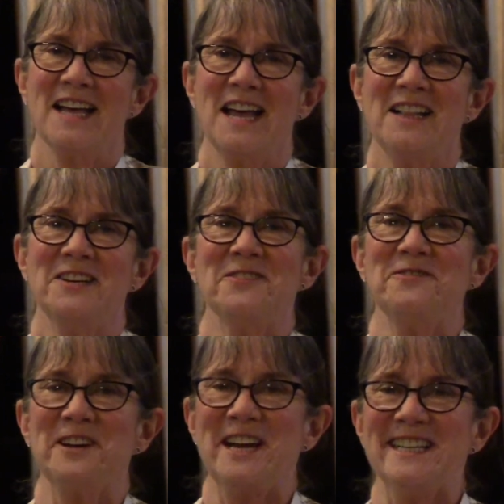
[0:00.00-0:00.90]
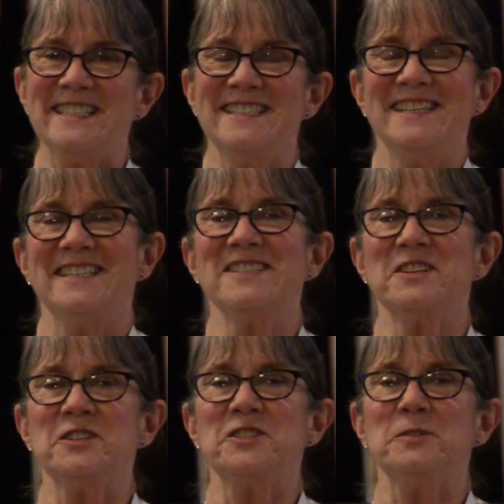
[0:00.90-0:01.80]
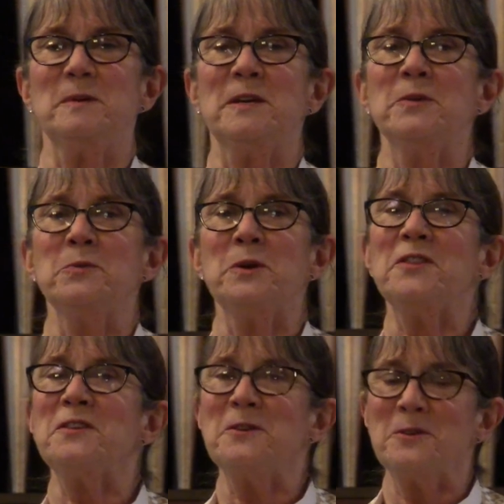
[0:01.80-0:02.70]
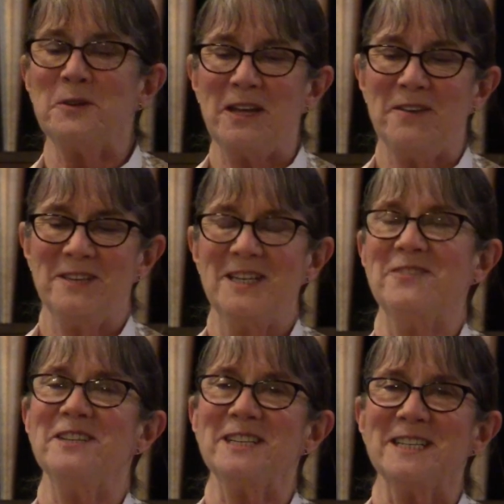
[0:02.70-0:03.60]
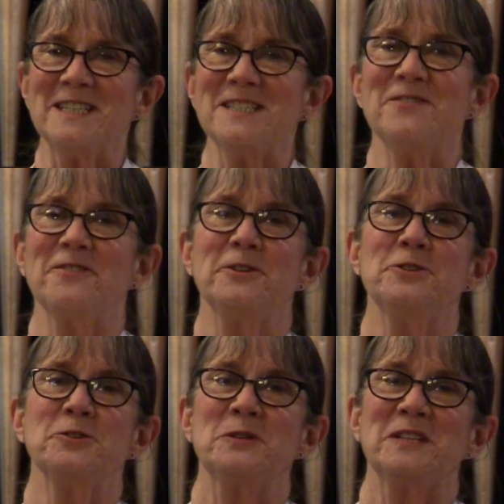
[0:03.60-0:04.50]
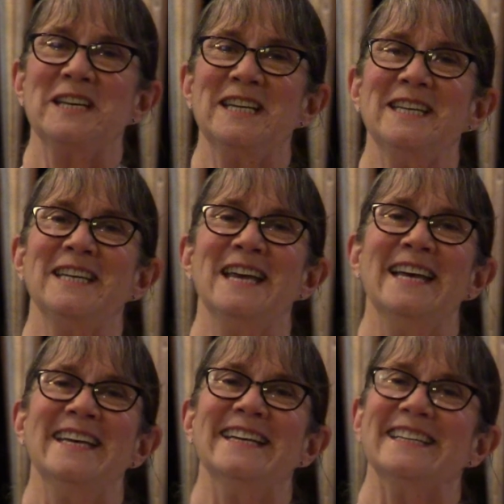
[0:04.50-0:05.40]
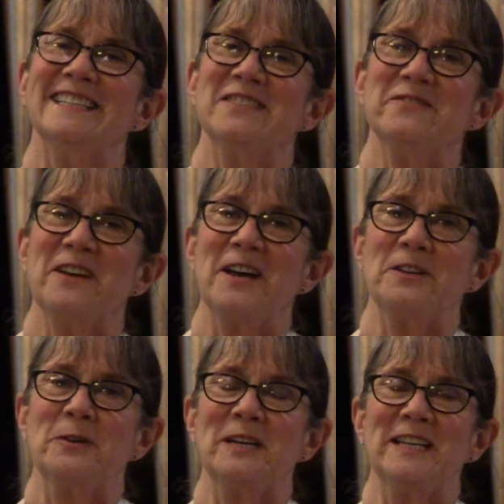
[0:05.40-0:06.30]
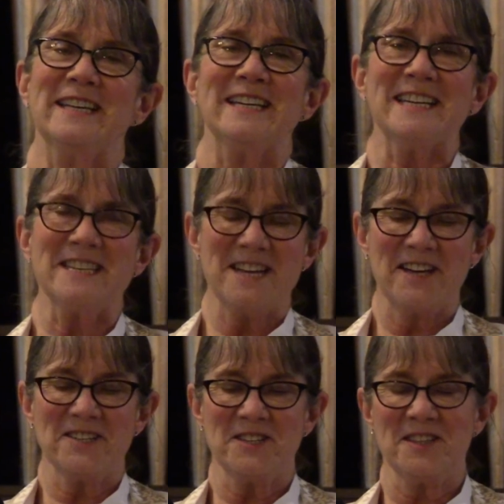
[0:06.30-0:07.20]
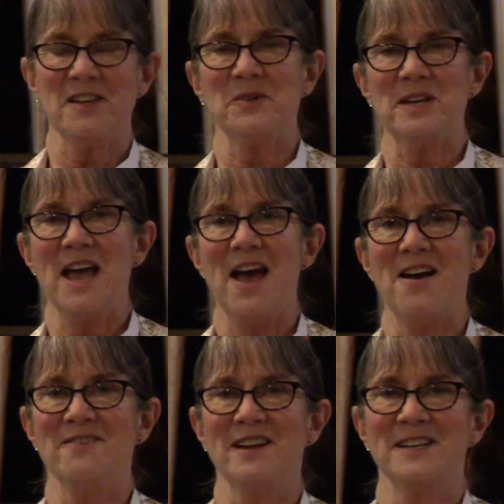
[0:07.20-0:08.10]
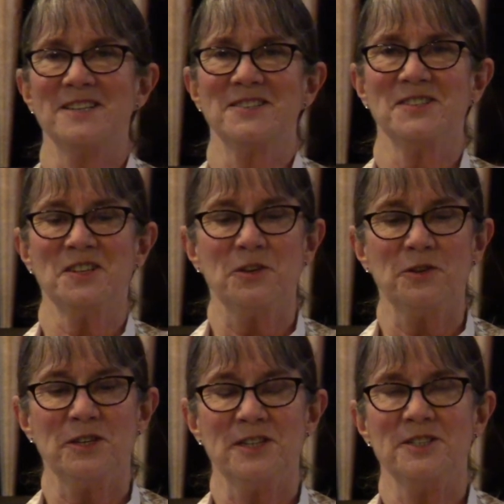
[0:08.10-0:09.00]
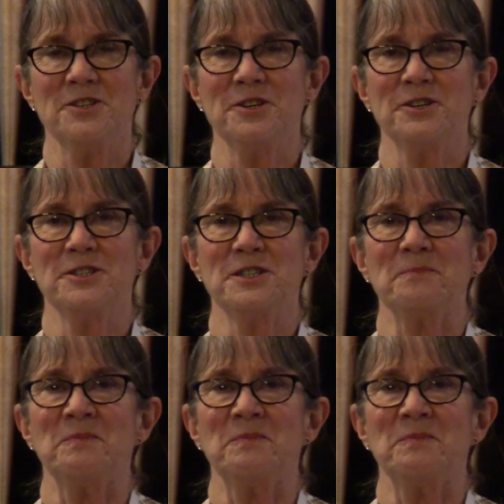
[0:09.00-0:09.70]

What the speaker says: Hello friends, it's good to be with you even if it is virtually and valuing the connection that we have as Union Church.